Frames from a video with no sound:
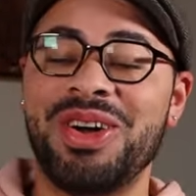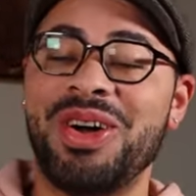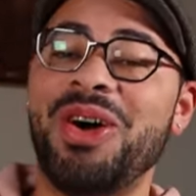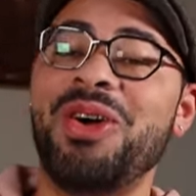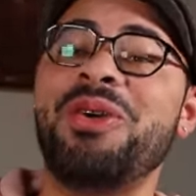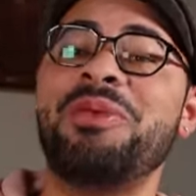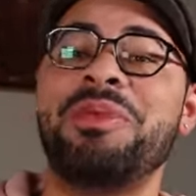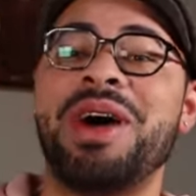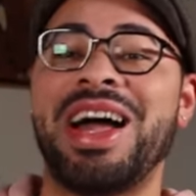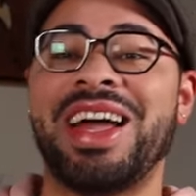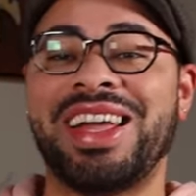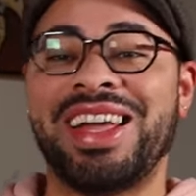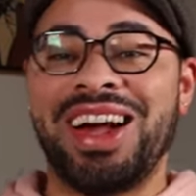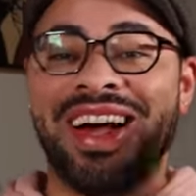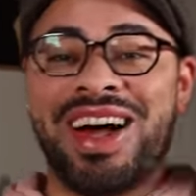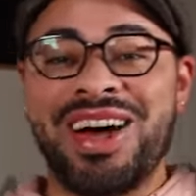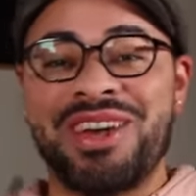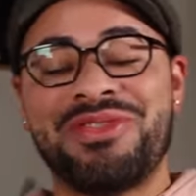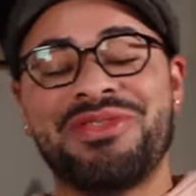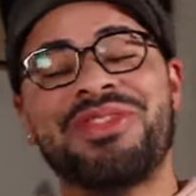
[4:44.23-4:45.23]
Oh my
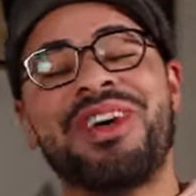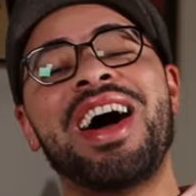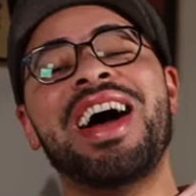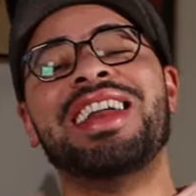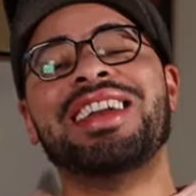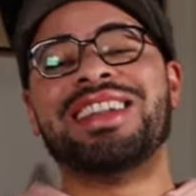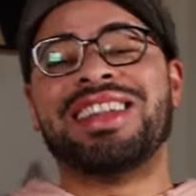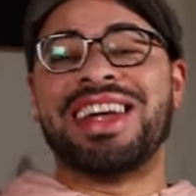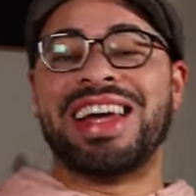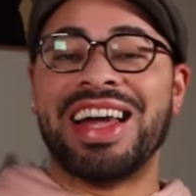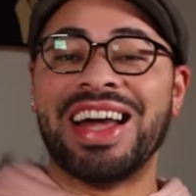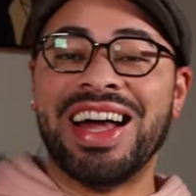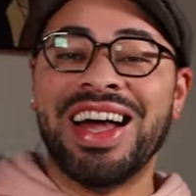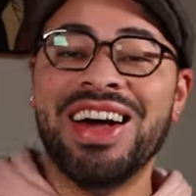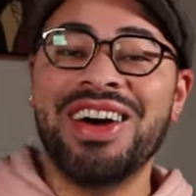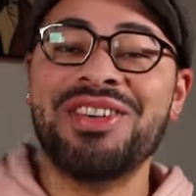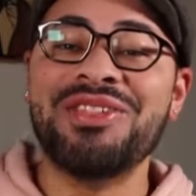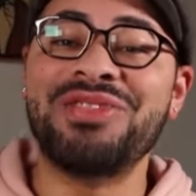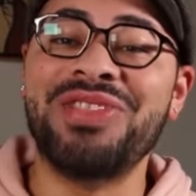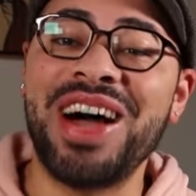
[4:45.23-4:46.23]
God, finally.
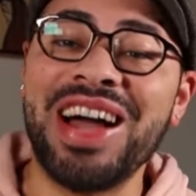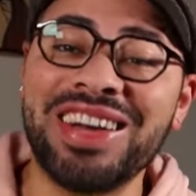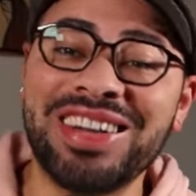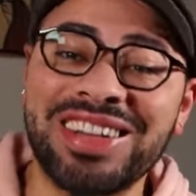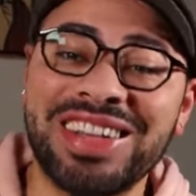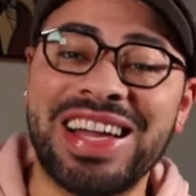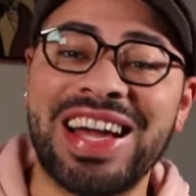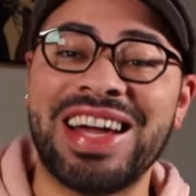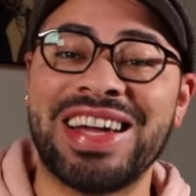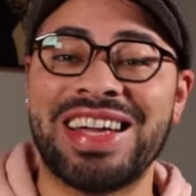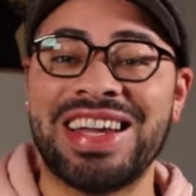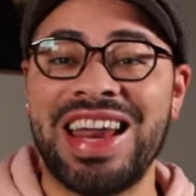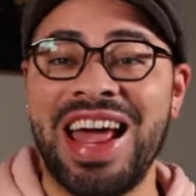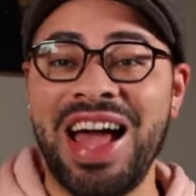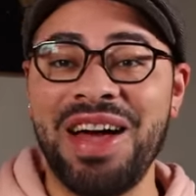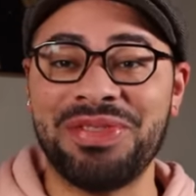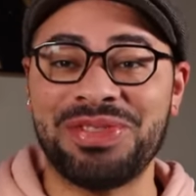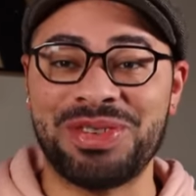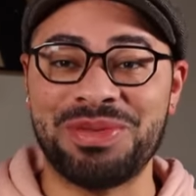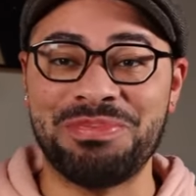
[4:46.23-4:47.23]
Finally, I can
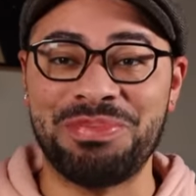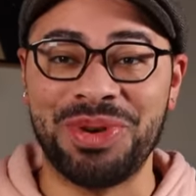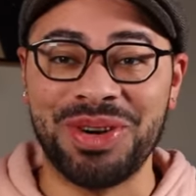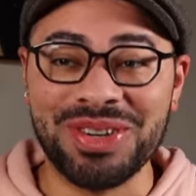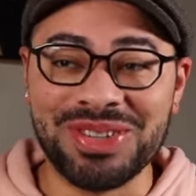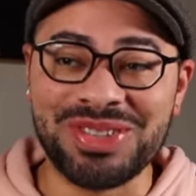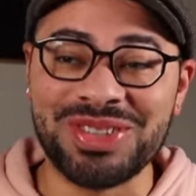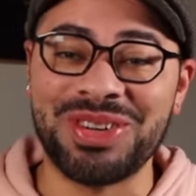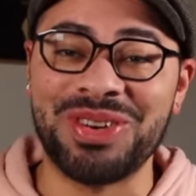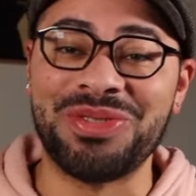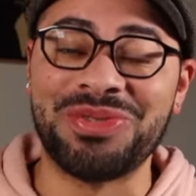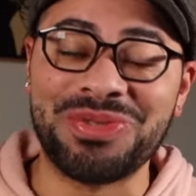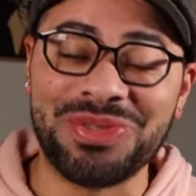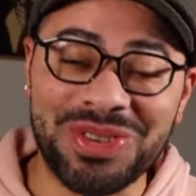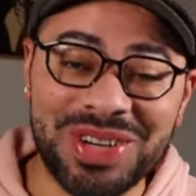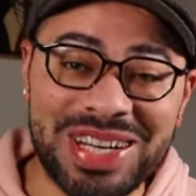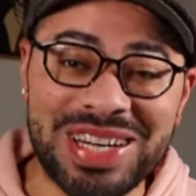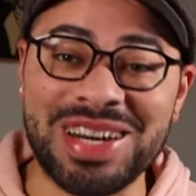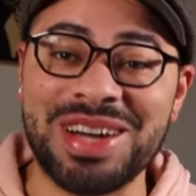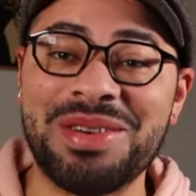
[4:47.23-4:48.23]
have some personal
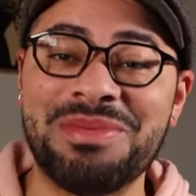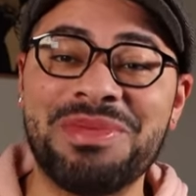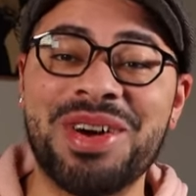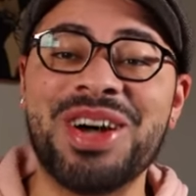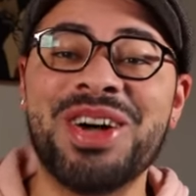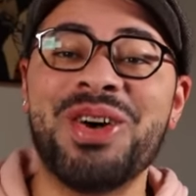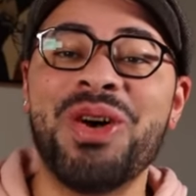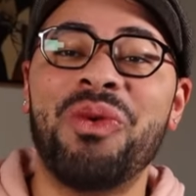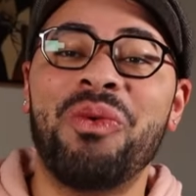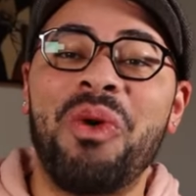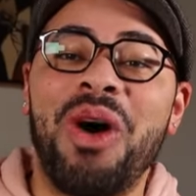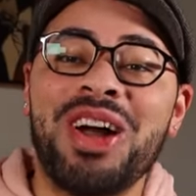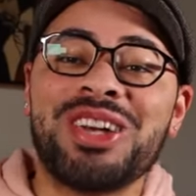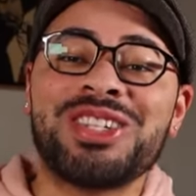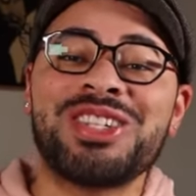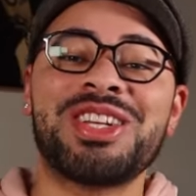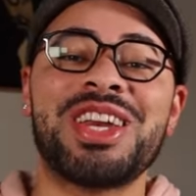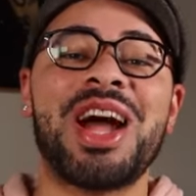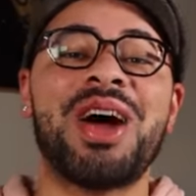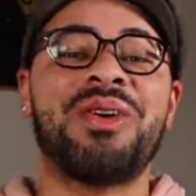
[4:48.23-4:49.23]
freedom.
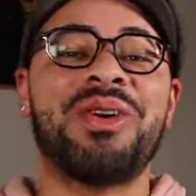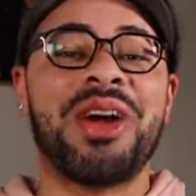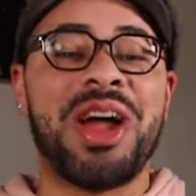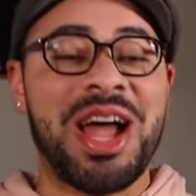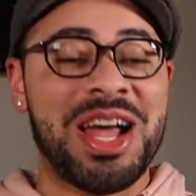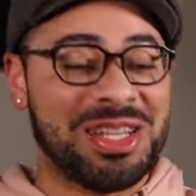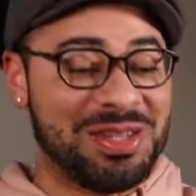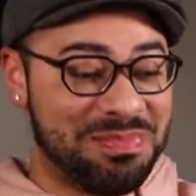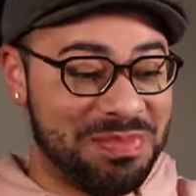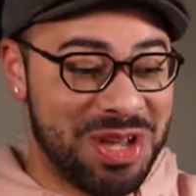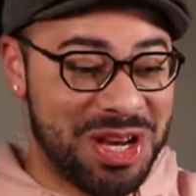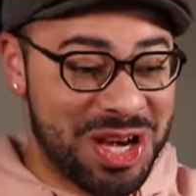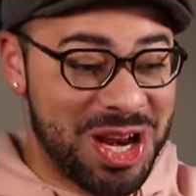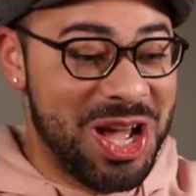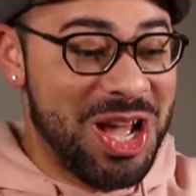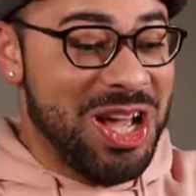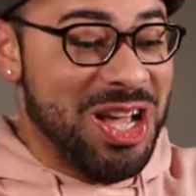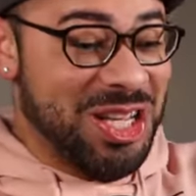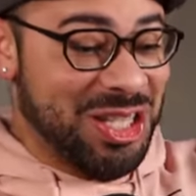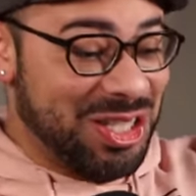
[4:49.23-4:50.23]
Watchtower has
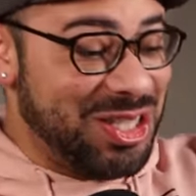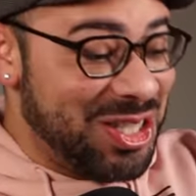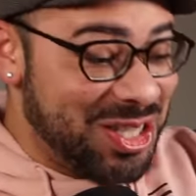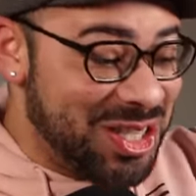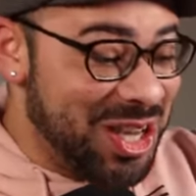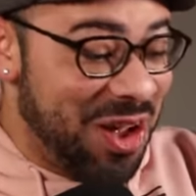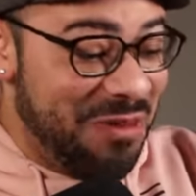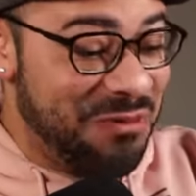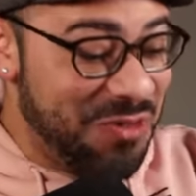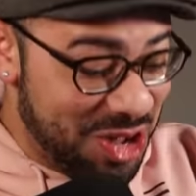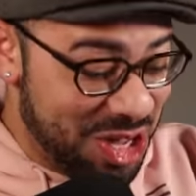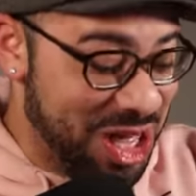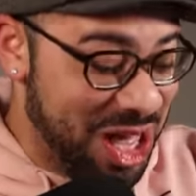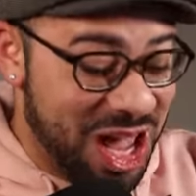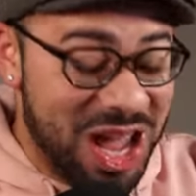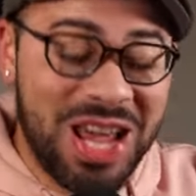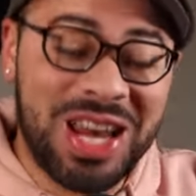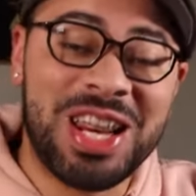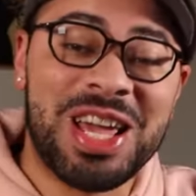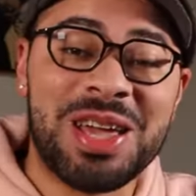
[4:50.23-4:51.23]
been
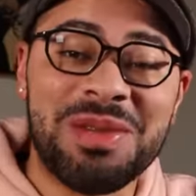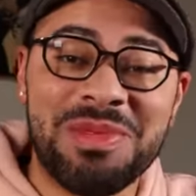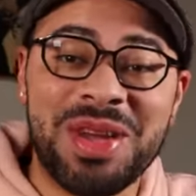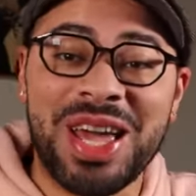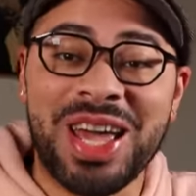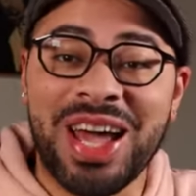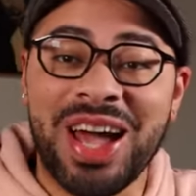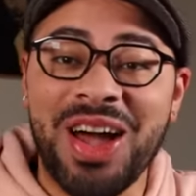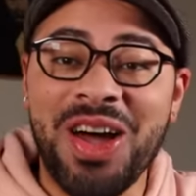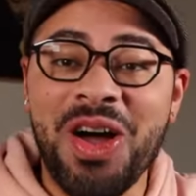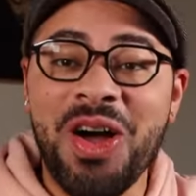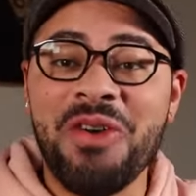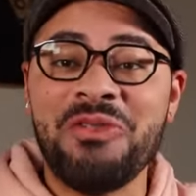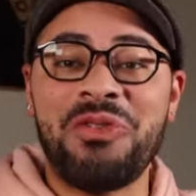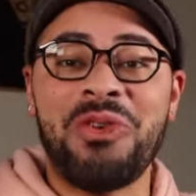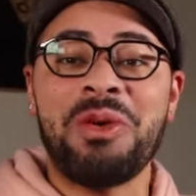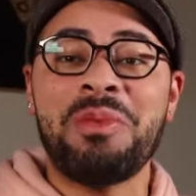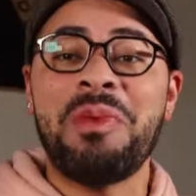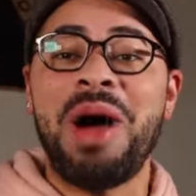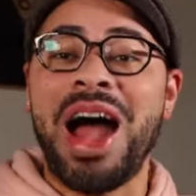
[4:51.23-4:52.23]
suffocating me
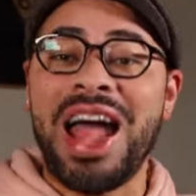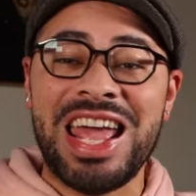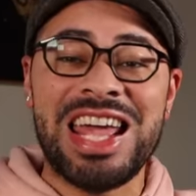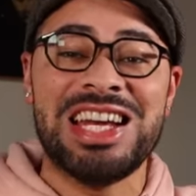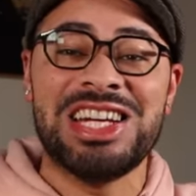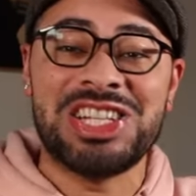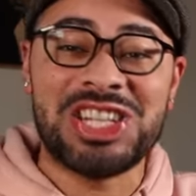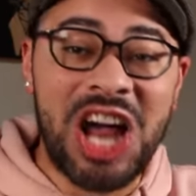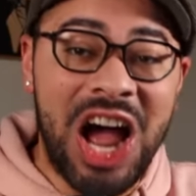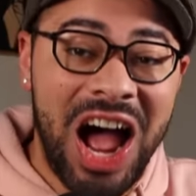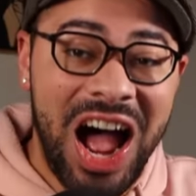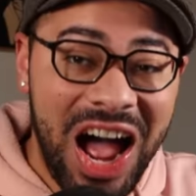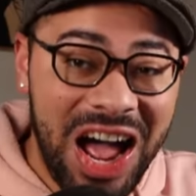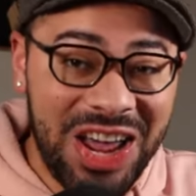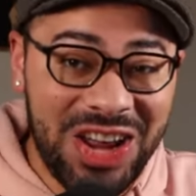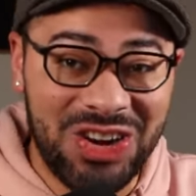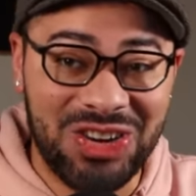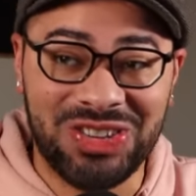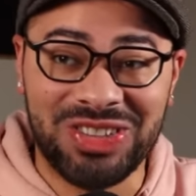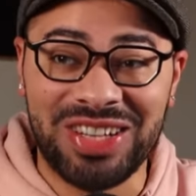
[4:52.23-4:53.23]
for my
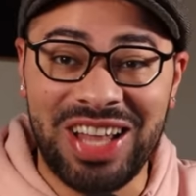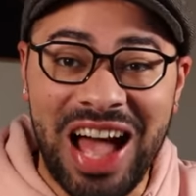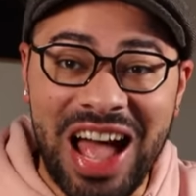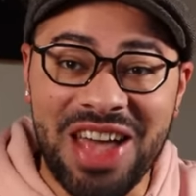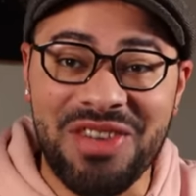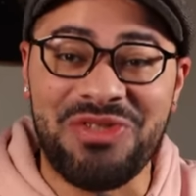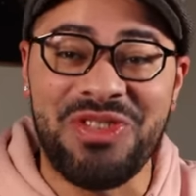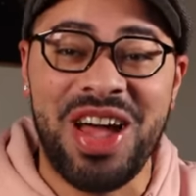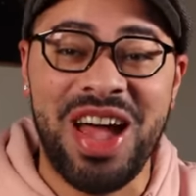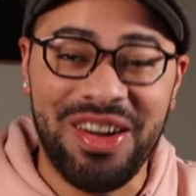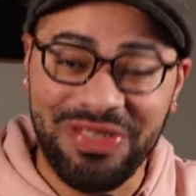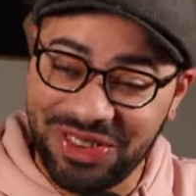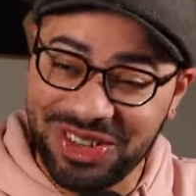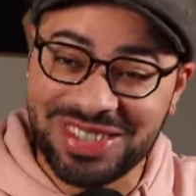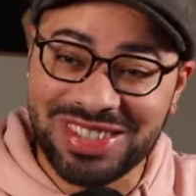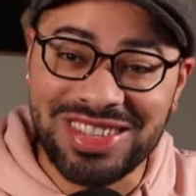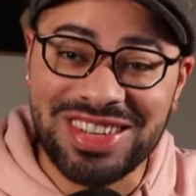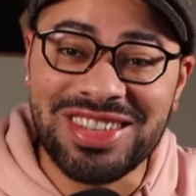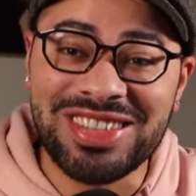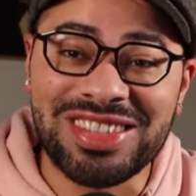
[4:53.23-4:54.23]
entire life,
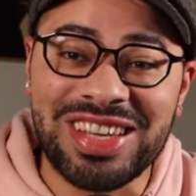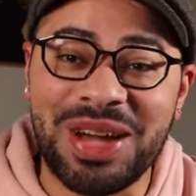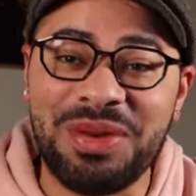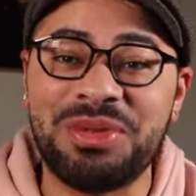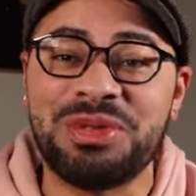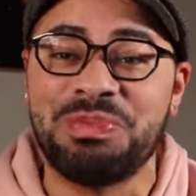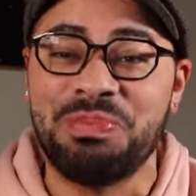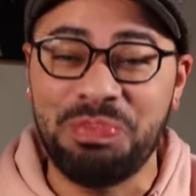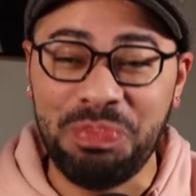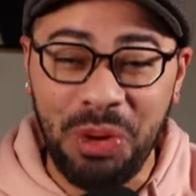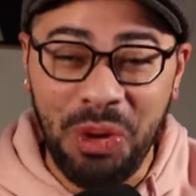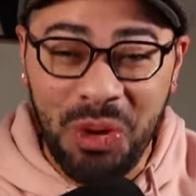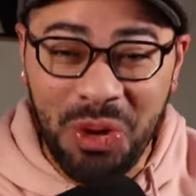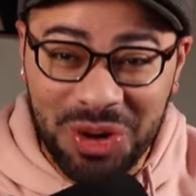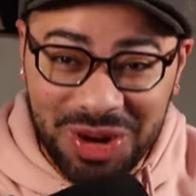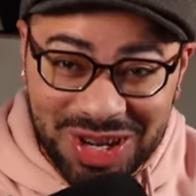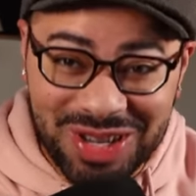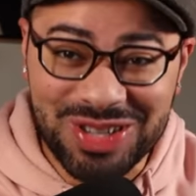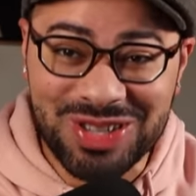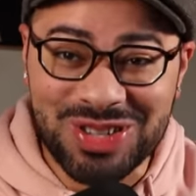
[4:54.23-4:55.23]
ever since I was
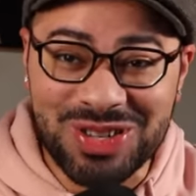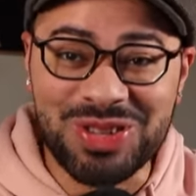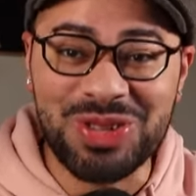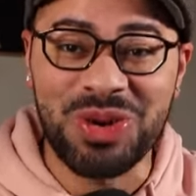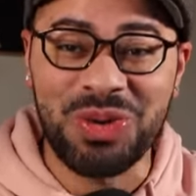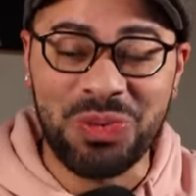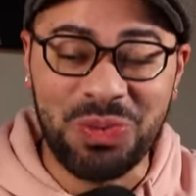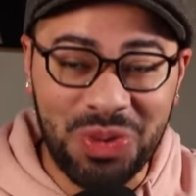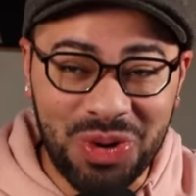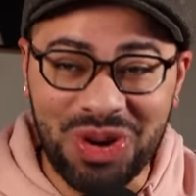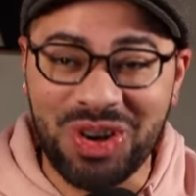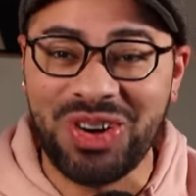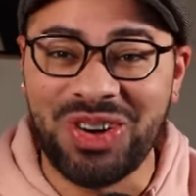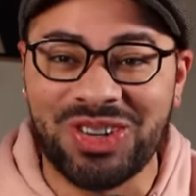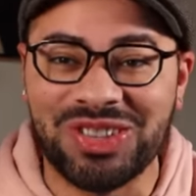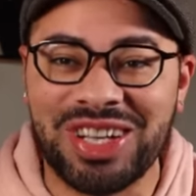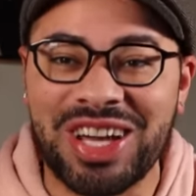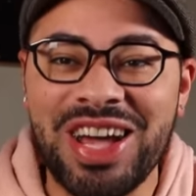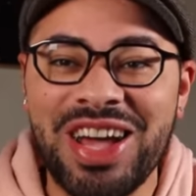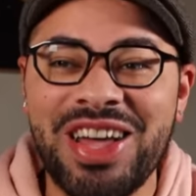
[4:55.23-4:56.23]
born into the
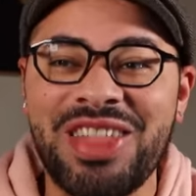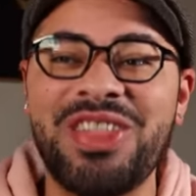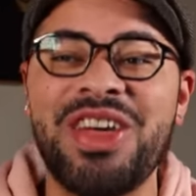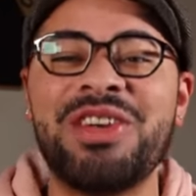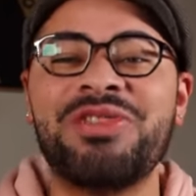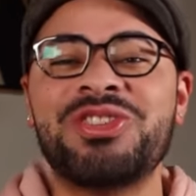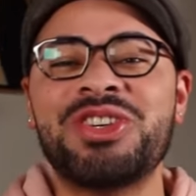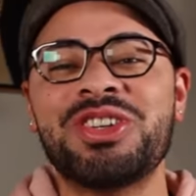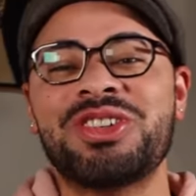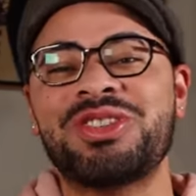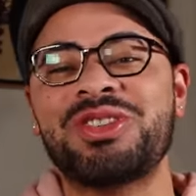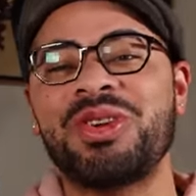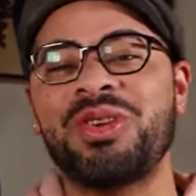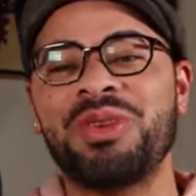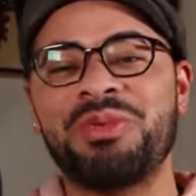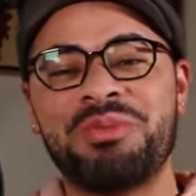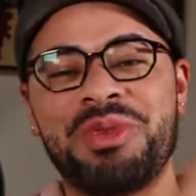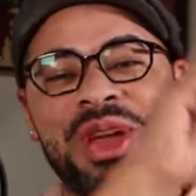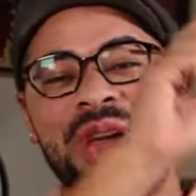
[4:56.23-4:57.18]
world. They've just told